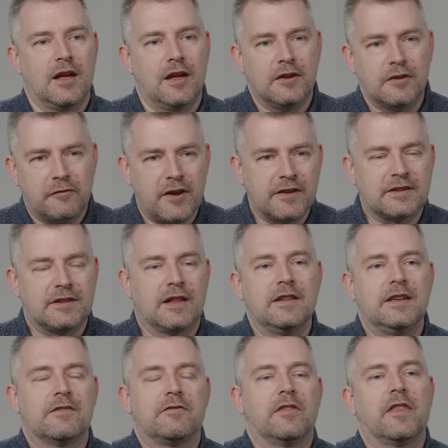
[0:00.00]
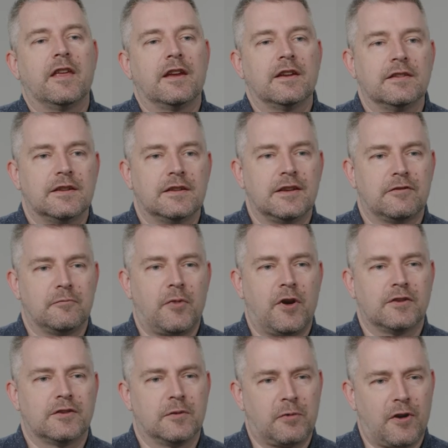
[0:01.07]
uh, you'll find slightly different things in different
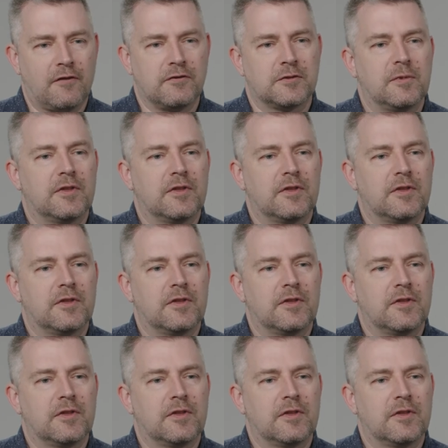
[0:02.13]
parts of the province,